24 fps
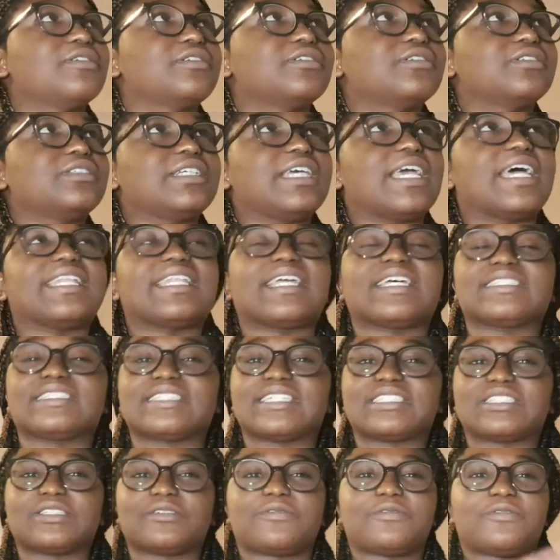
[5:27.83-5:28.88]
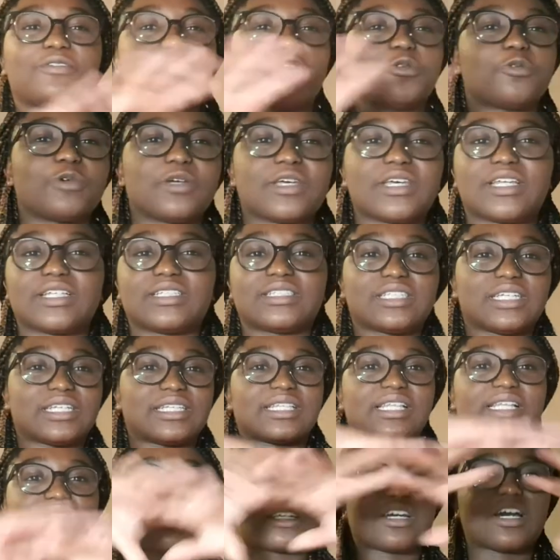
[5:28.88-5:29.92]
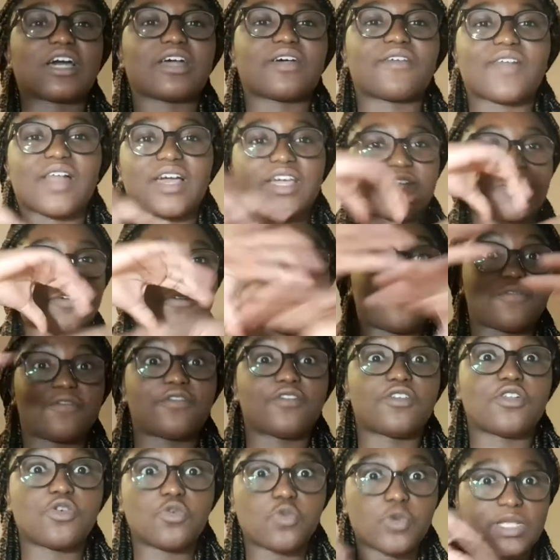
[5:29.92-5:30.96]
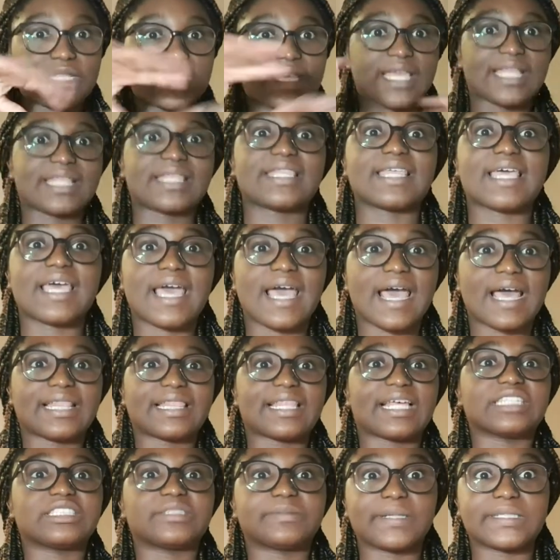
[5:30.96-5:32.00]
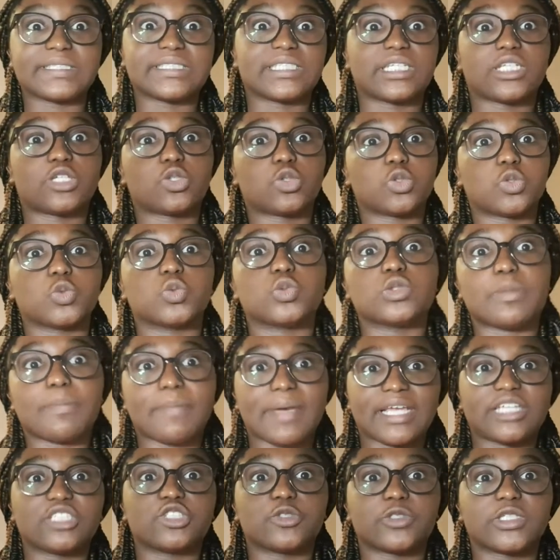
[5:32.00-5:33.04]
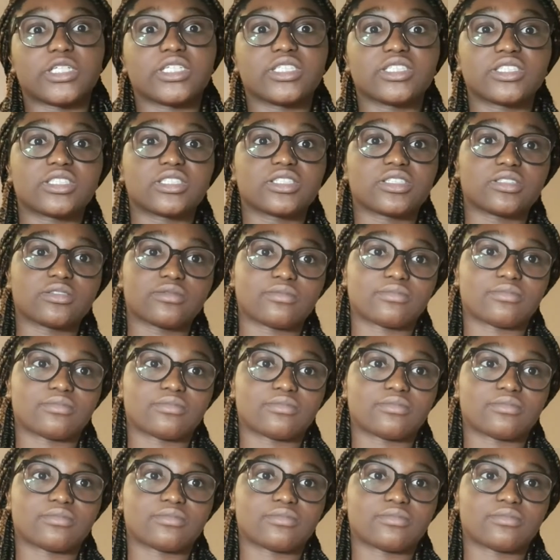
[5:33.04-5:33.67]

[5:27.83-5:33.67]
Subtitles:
there's kind of like a fluid in there, and that's basically called the matrix.